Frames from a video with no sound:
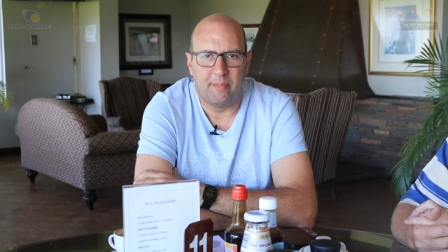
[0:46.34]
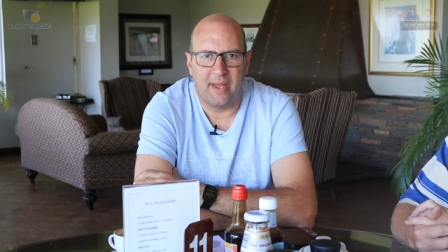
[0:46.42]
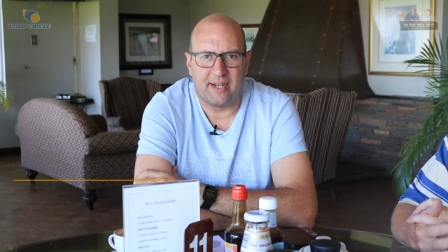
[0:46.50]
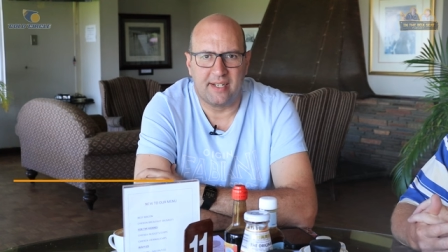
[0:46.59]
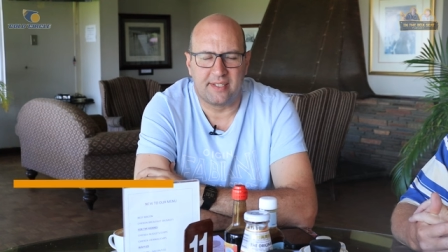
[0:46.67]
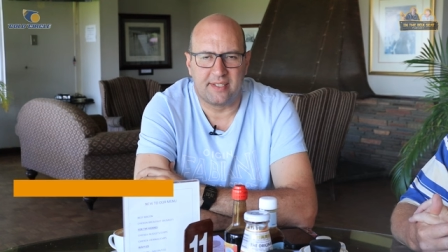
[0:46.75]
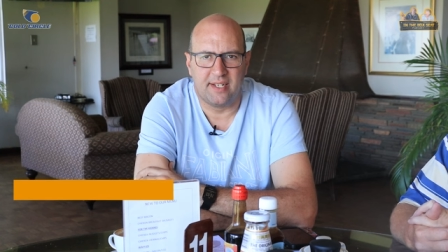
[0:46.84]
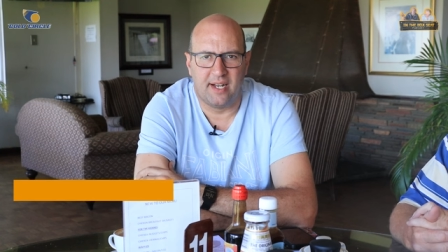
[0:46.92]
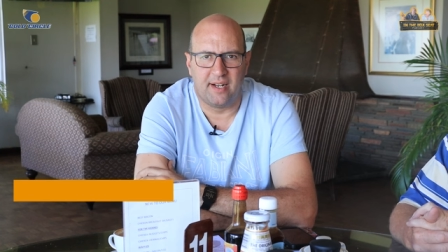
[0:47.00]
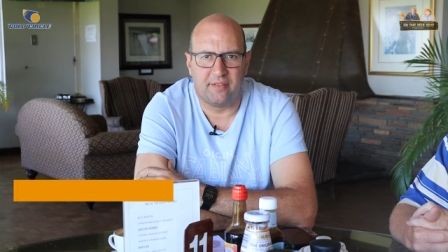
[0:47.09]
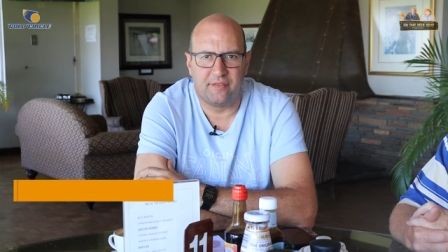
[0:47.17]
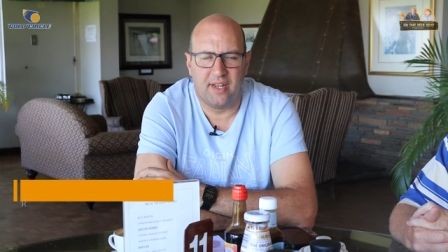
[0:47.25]
we're back at
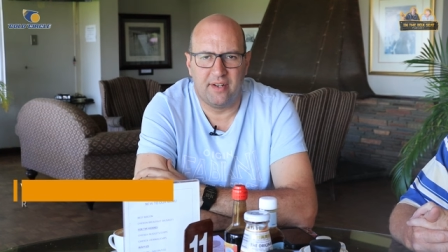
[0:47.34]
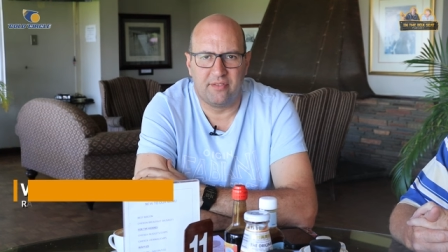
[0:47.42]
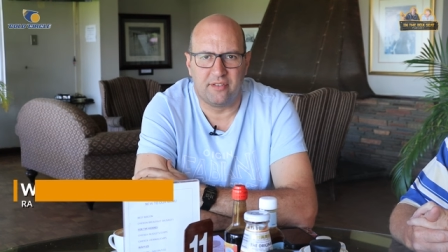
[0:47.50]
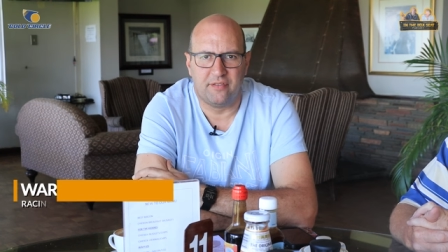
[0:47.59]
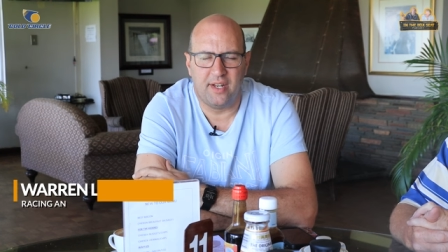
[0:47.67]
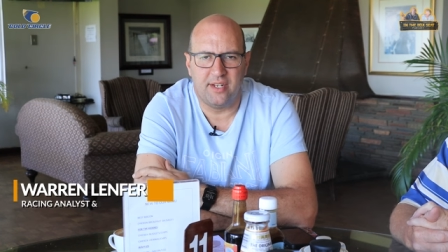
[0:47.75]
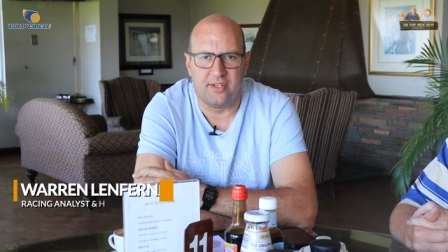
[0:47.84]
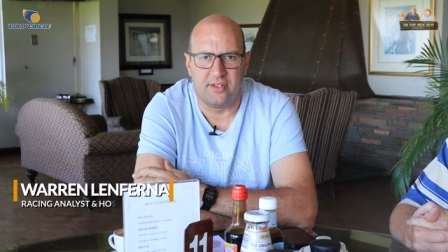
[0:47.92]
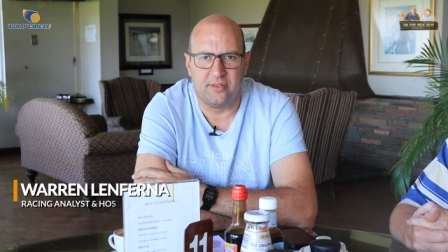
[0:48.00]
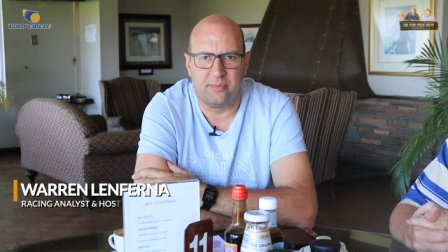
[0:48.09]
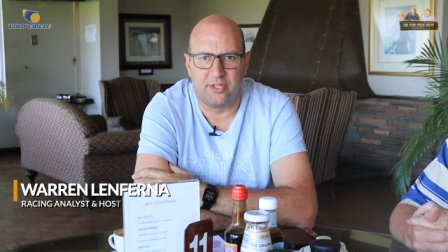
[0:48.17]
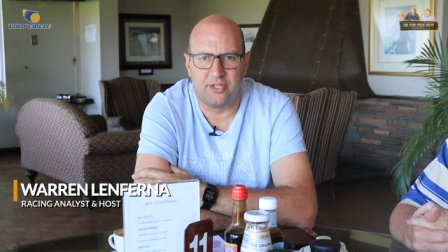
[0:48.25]
our favourite
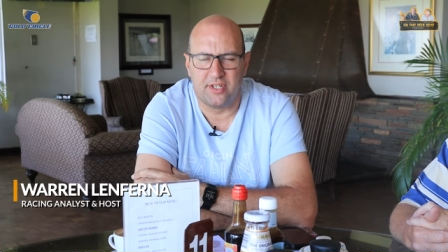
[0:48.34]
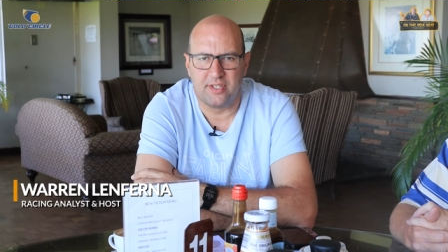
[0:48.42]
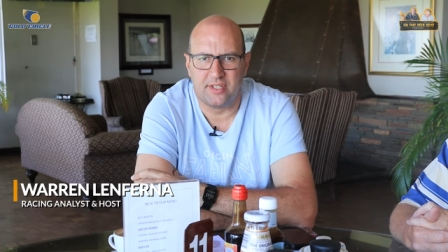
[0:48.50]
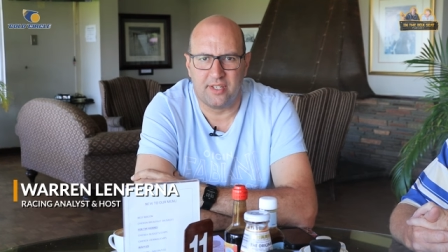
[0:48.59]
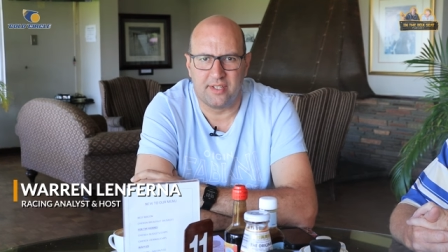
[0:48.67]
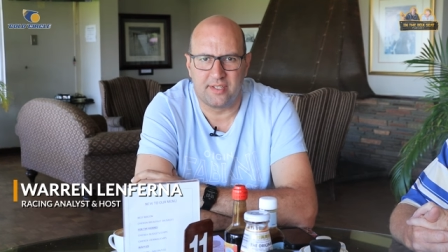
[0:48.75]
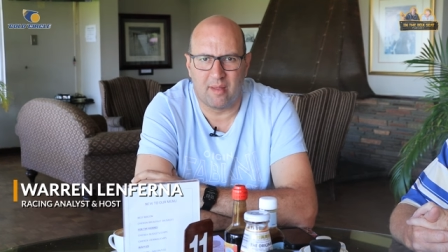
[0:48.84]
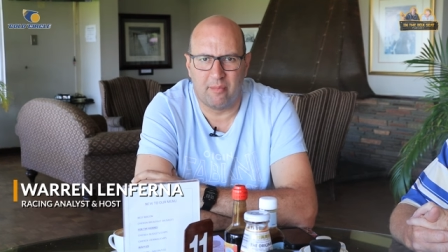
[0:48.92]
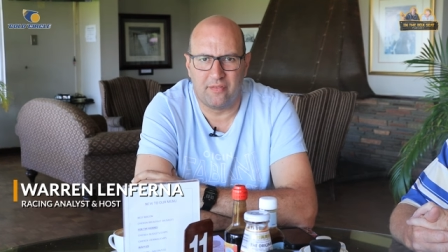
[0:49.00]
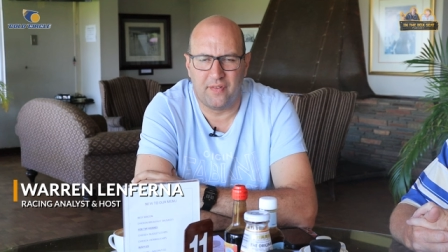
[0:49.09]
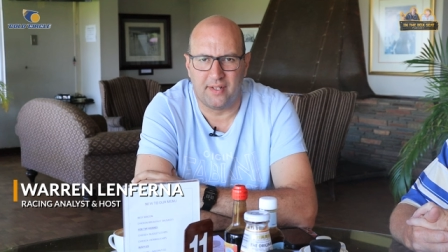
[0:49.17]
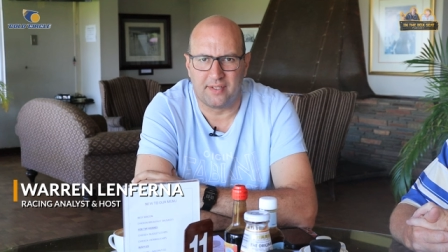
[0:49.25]
venue, which is uh, the
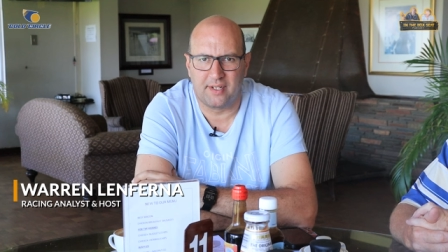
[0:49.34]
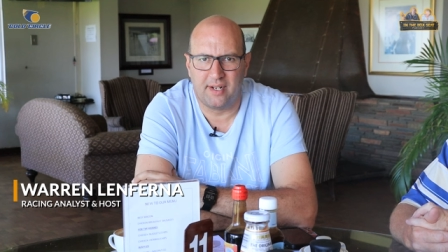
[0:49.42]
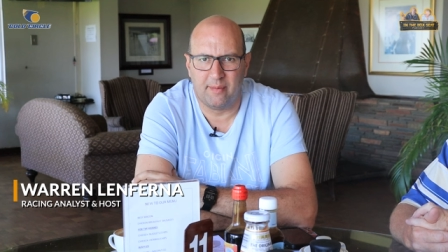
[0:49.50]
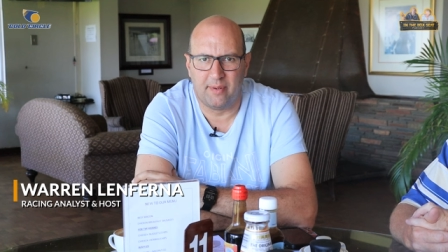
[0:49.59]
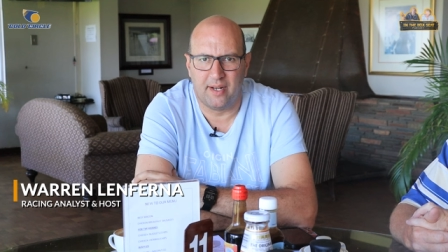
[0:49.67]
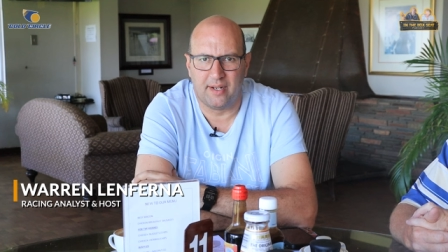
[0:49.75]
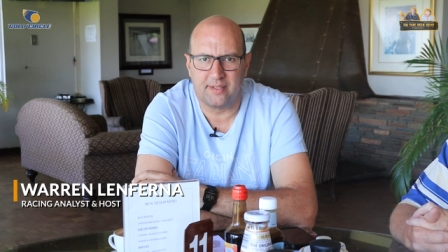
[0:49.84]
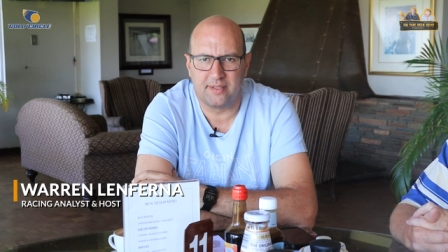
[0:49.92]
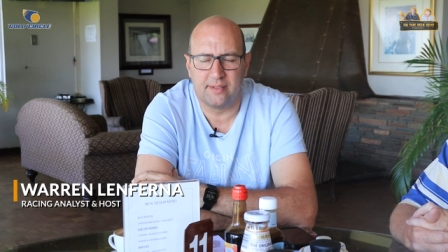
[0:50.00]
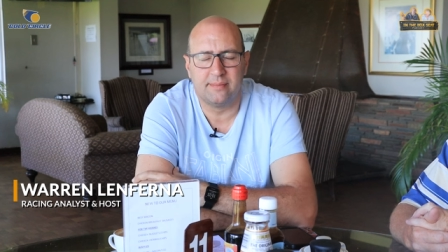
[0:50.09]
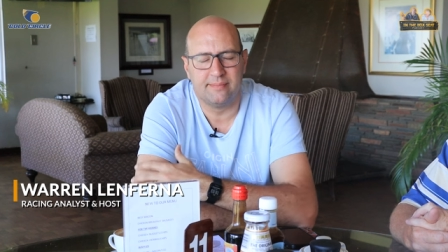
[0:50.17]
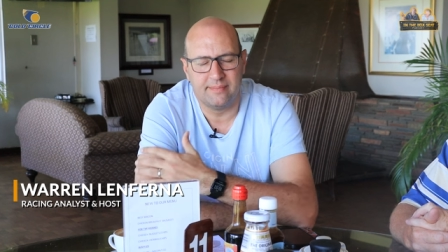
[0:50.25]
Summerveld
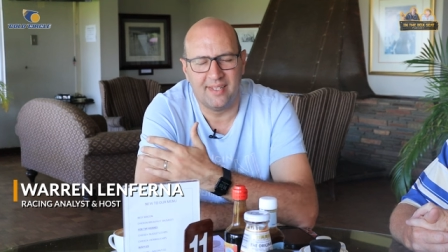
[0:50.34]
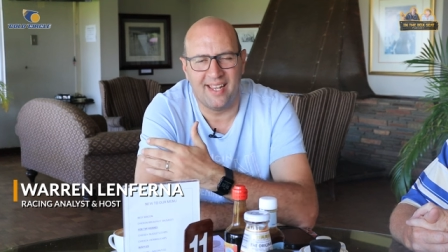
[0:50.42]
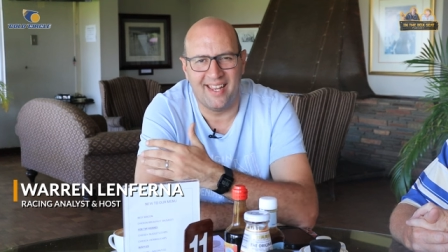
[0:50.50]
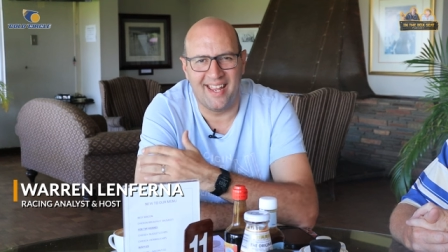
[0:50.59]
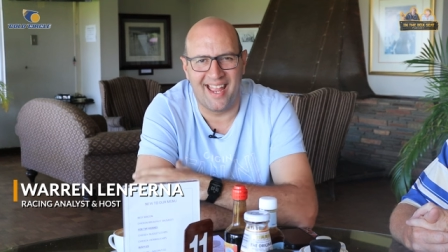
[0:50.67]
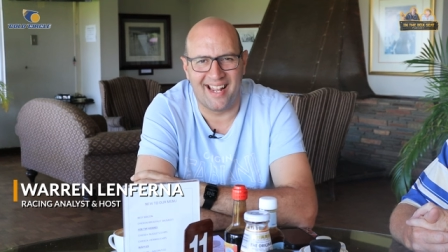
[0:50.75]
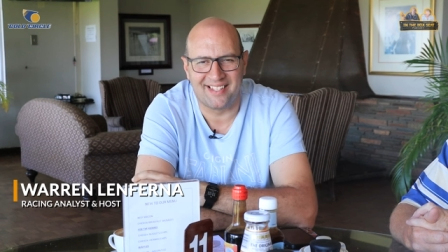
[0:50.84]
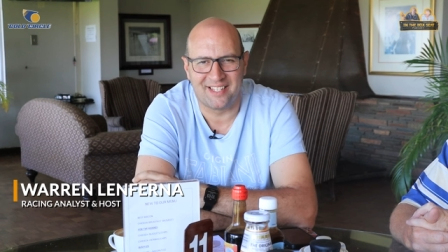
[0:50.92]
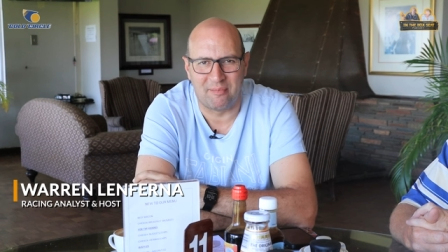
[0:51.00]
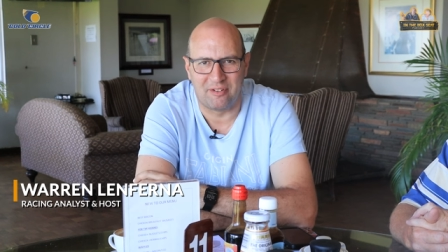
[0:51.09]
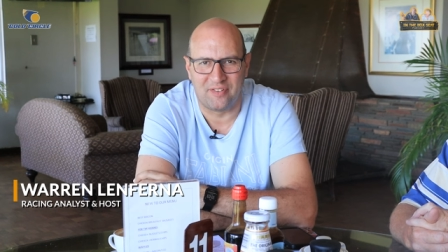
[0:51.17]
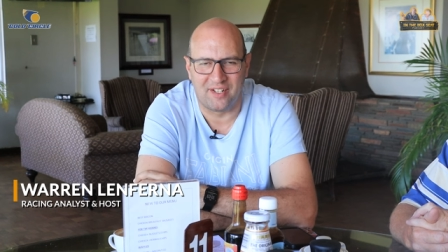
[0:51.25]
Clubhouse at
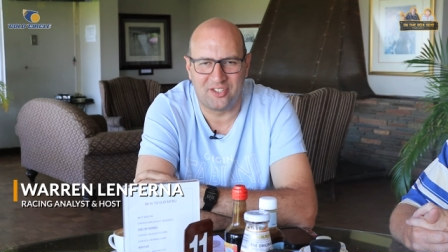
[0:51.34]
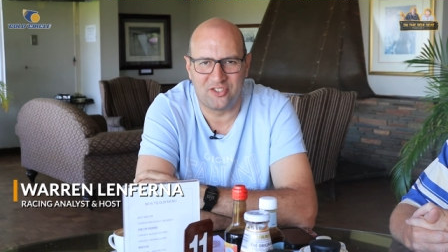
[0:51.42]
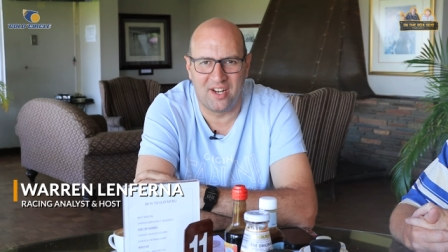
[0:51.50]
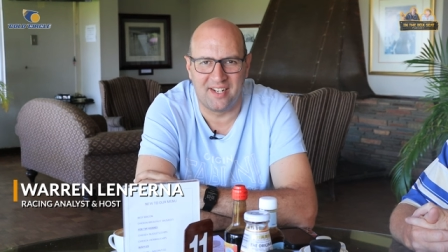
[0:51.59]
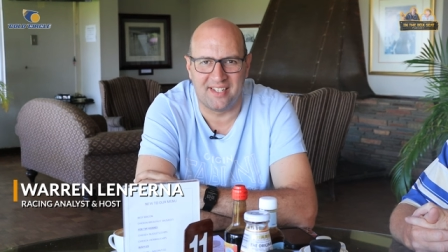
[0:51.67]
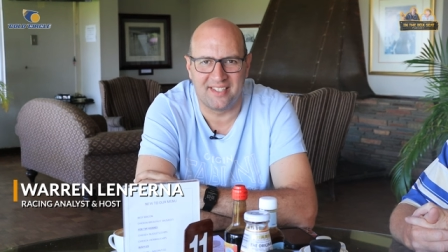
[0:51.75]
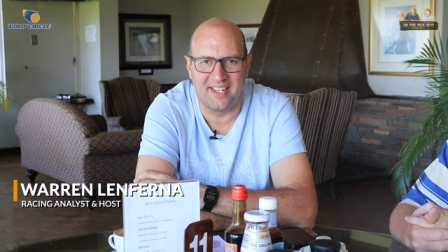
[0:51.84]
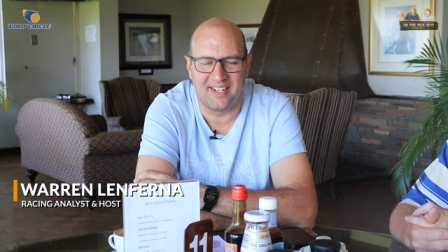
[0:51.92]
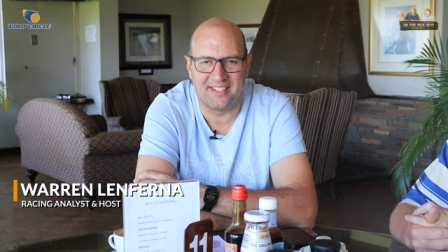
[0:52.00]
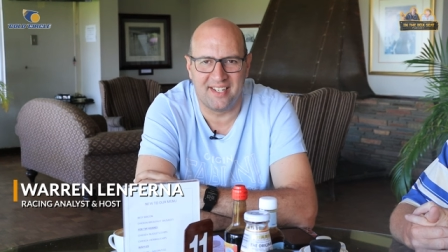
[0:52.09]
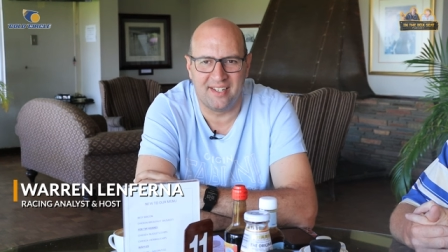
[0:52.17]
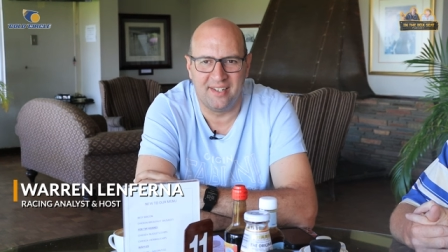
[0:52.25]
Summerveld Training
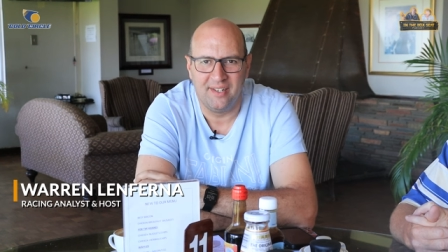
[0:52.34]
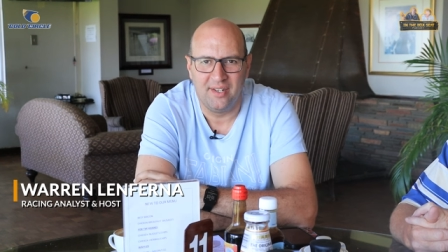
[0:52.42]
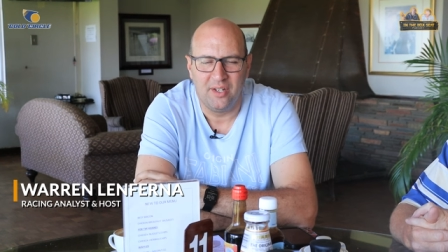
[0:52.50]
Centre,